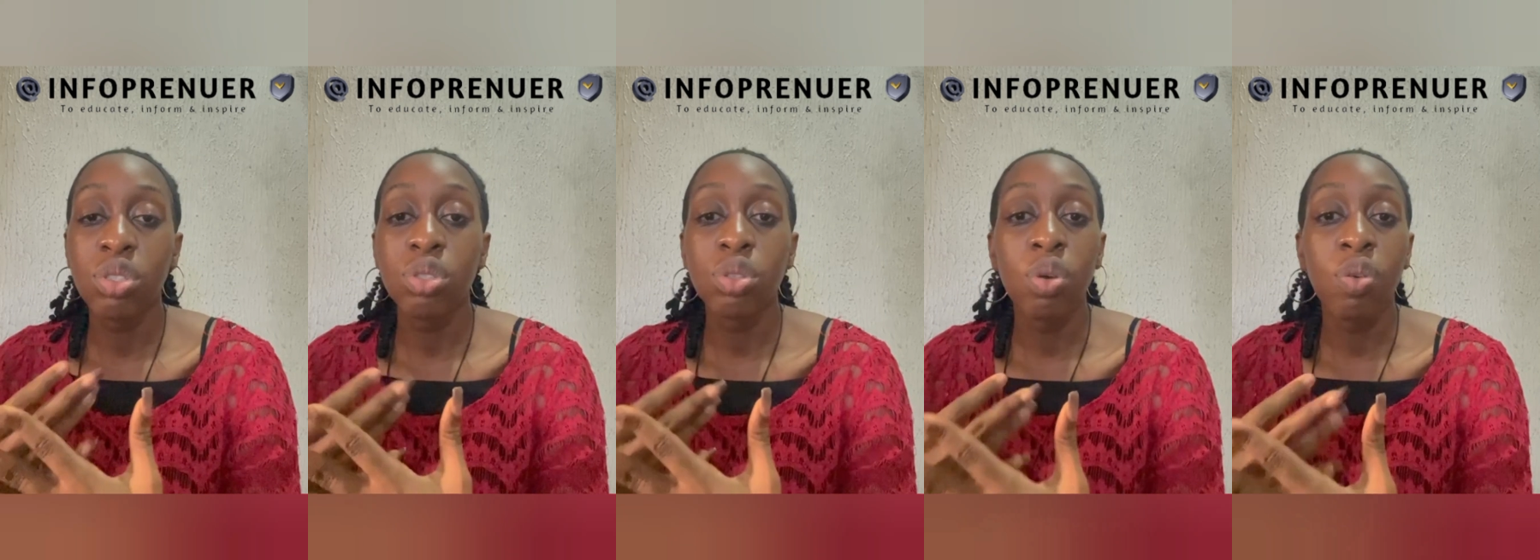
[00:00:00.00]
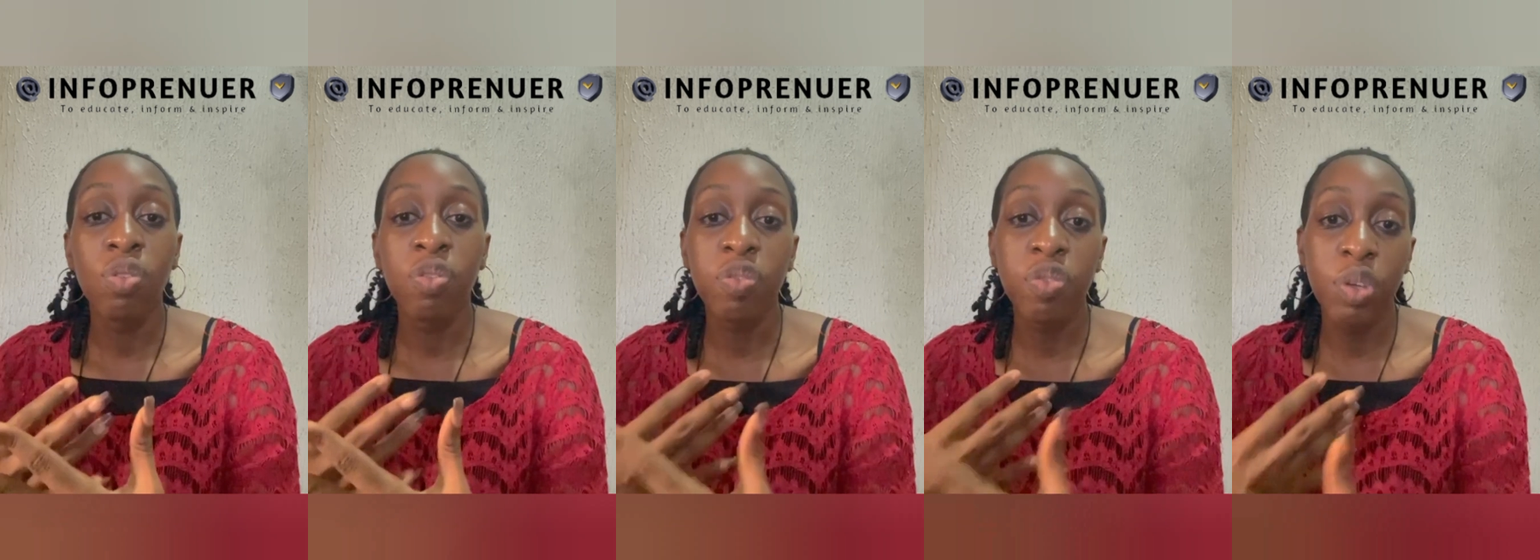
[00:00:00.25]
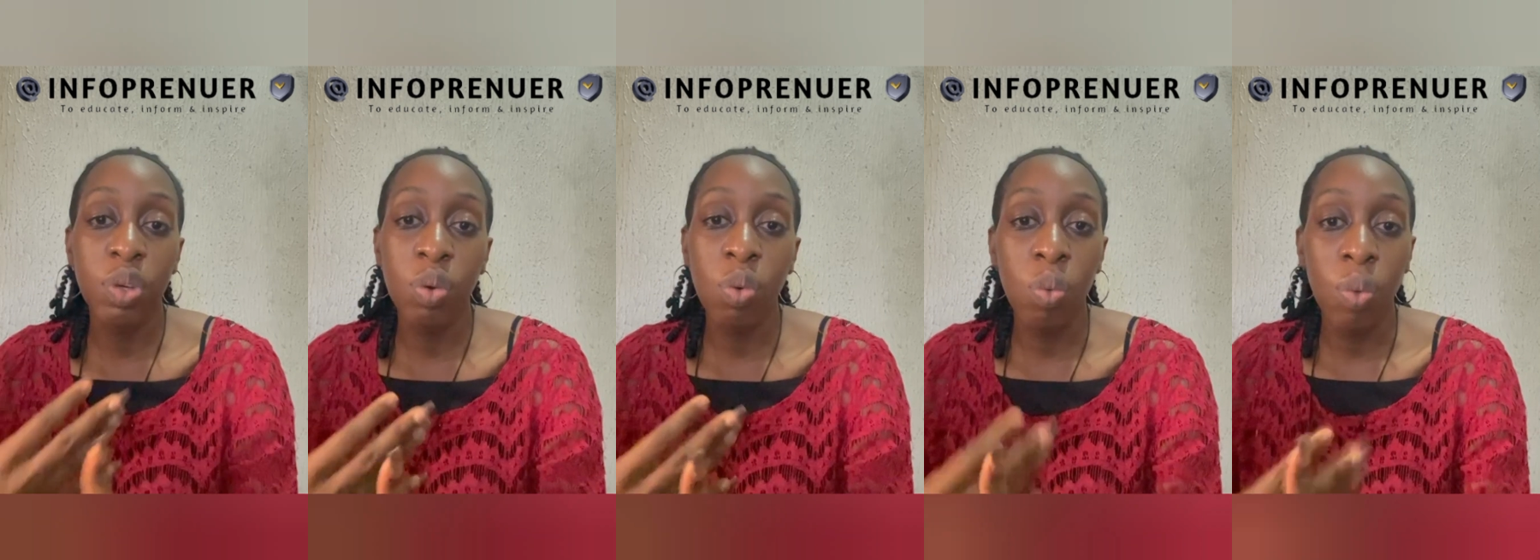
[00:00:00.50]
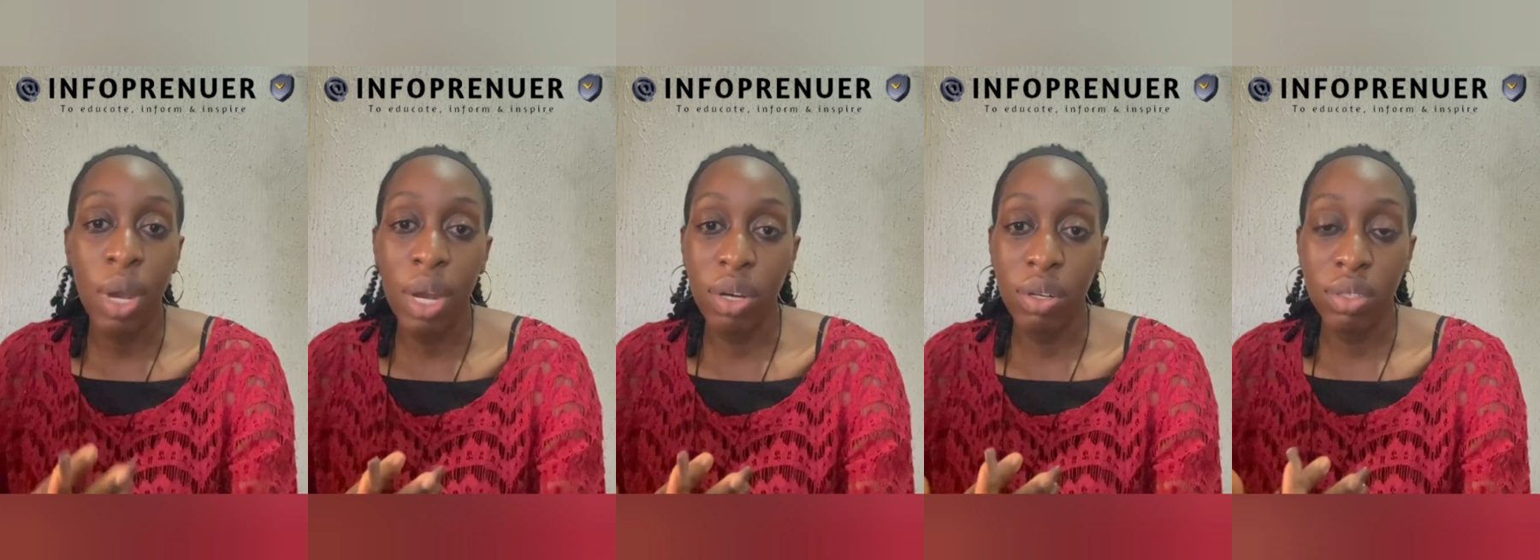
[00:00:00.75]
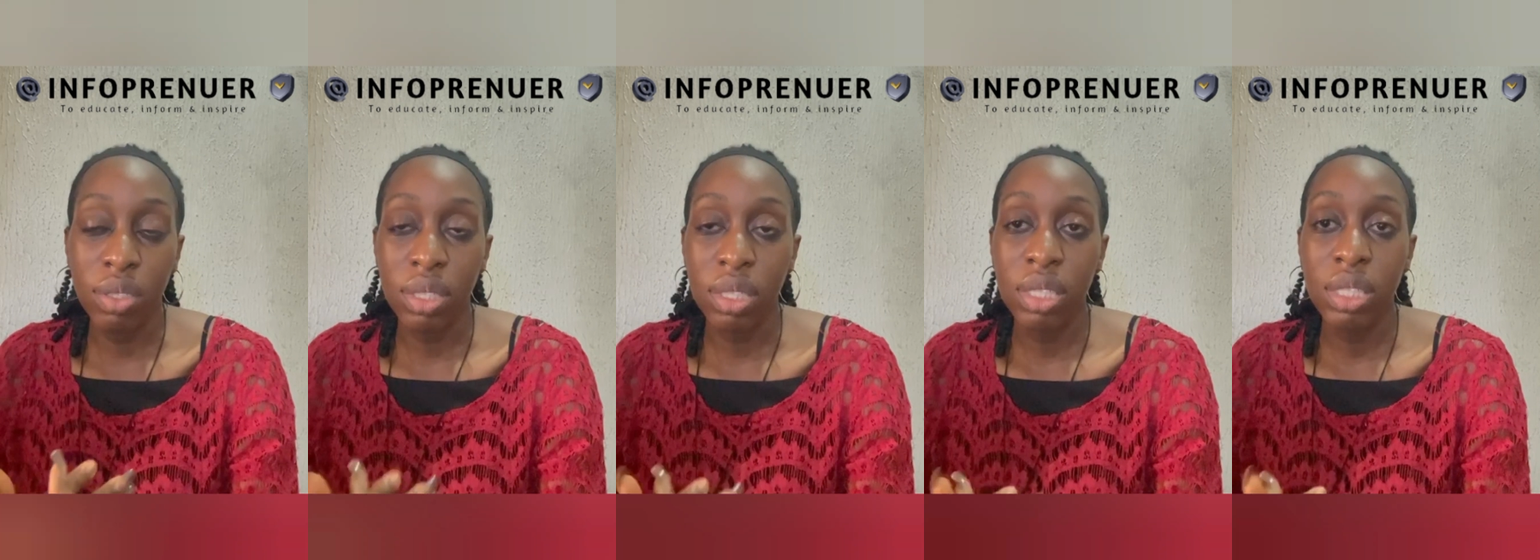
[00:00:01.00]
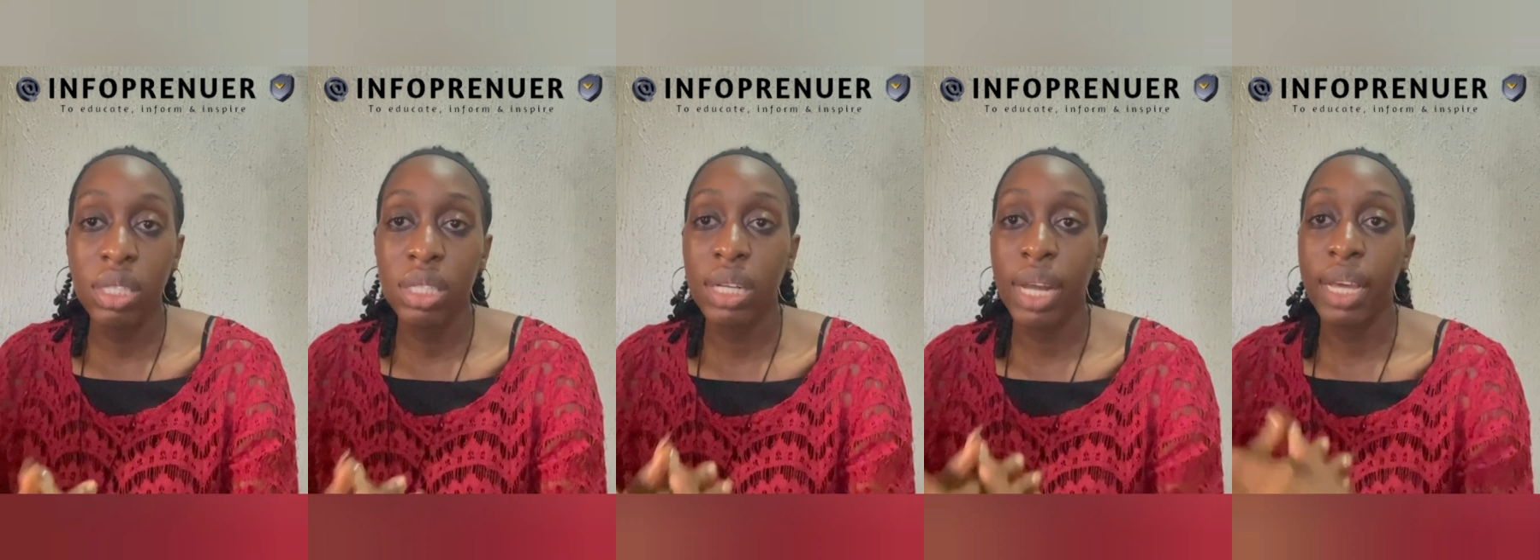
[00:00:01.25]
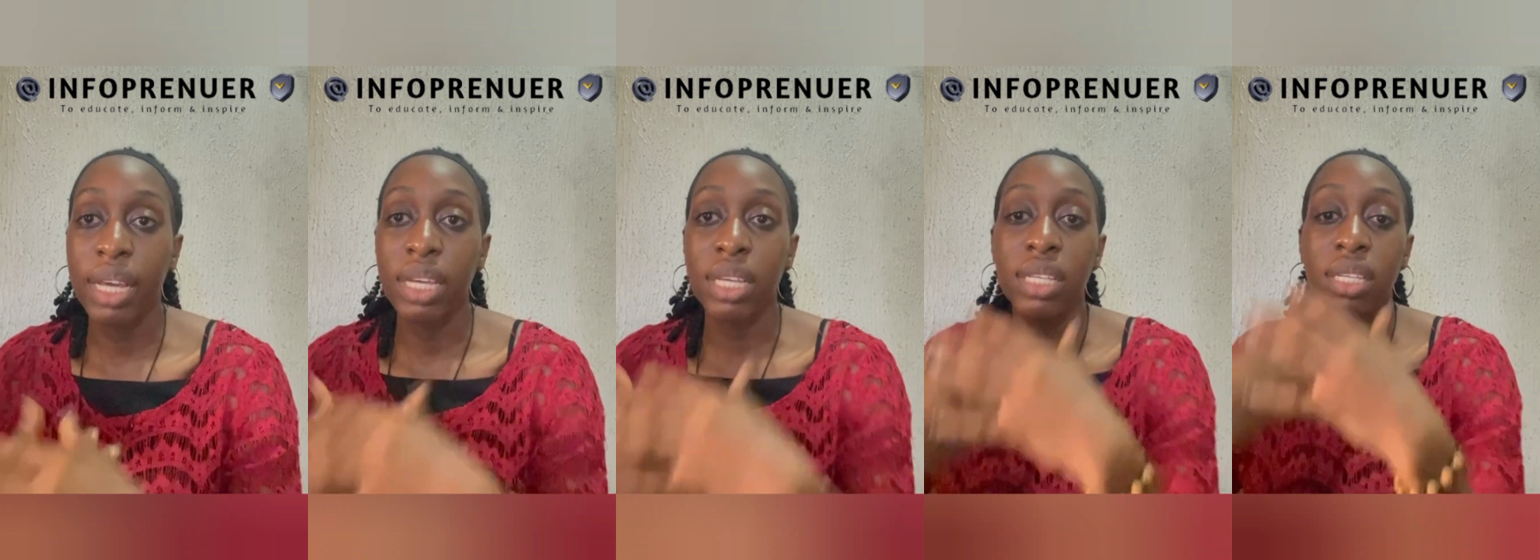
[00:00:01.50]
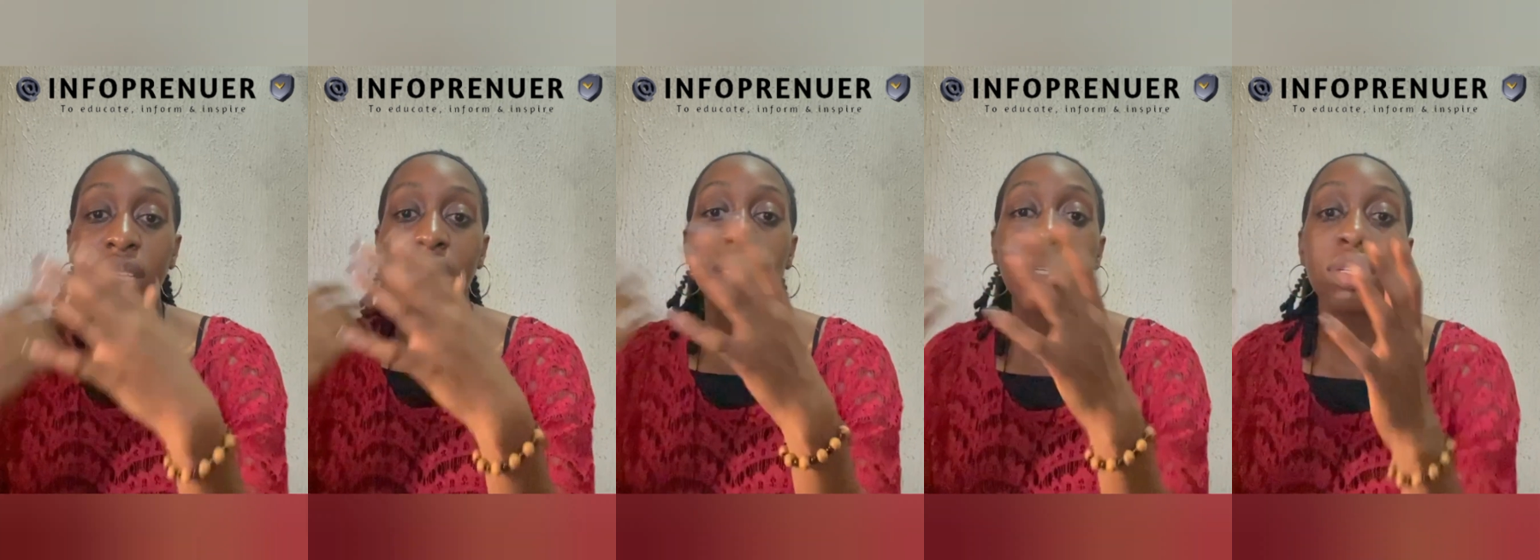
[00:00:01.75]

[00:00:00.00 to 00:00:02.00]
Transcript: don't feel well, like